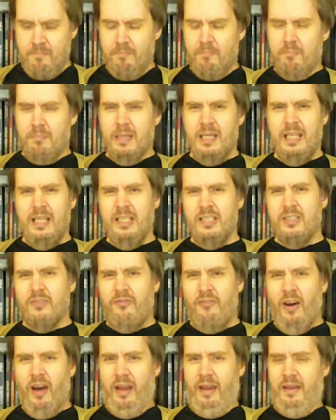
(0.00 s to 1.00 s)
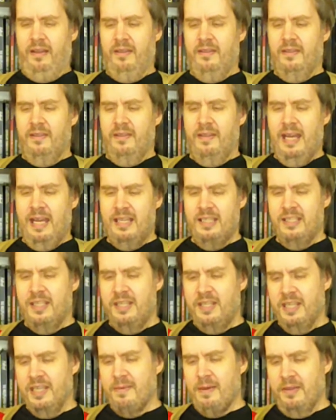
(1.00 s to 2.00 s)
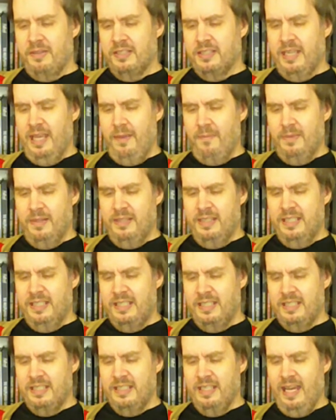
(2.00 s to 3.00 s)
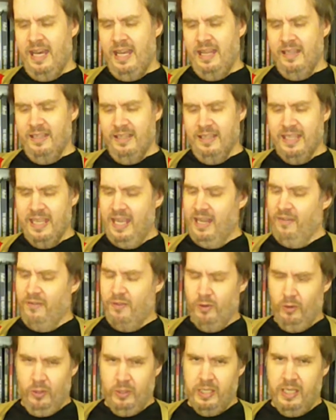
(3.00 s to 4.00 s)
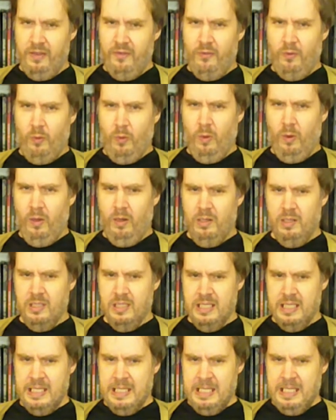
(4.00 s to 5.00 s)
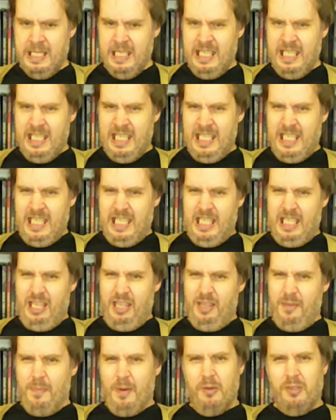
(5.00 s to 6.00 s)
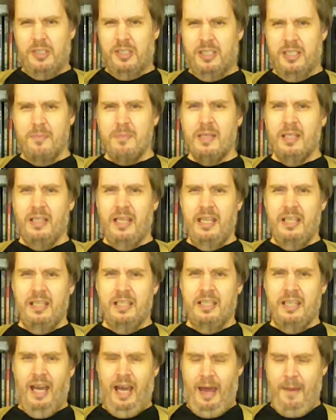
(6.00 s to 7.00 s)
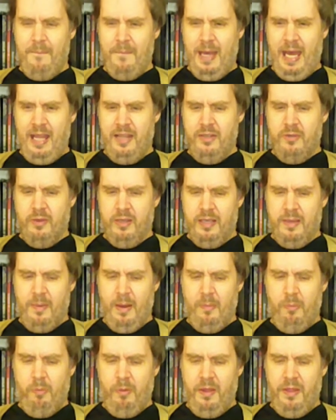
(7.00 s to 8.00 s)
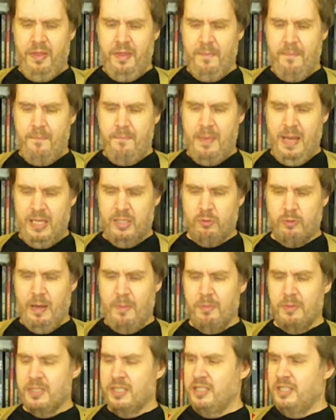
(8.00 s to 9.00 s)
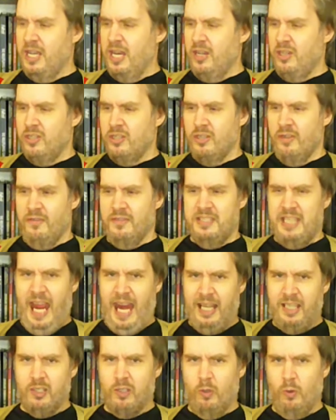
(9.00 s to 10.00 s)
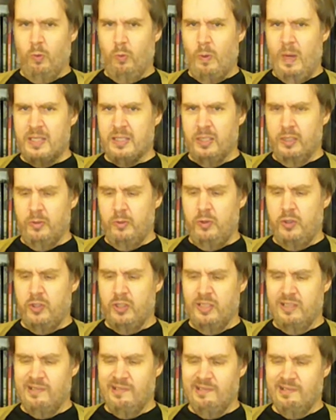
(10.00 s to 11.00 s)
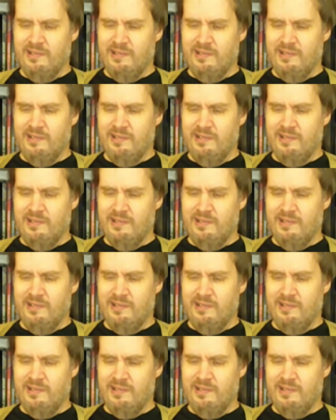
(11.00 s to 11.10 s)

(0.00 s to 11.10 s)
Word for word: But it is fun. That is the thing about this game. That this is not again. If you're looking for the most simulated combat you could come up with, the best representation of tactical resolution